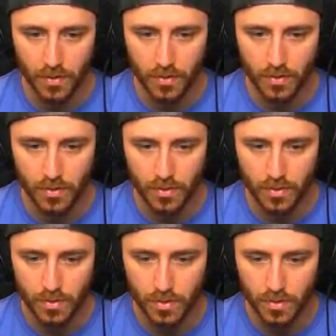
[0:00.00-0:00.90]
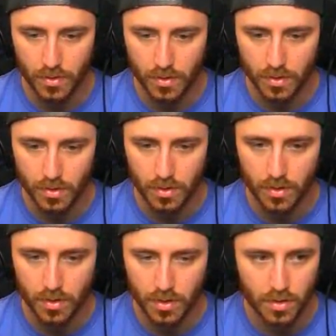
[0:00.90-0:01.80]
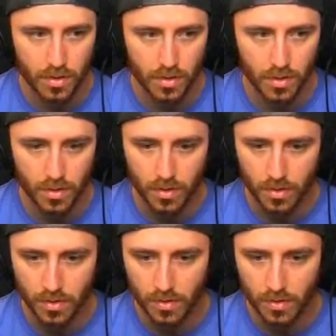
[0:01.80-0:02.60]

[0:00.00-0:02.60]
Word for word: you. One more, one more, one more.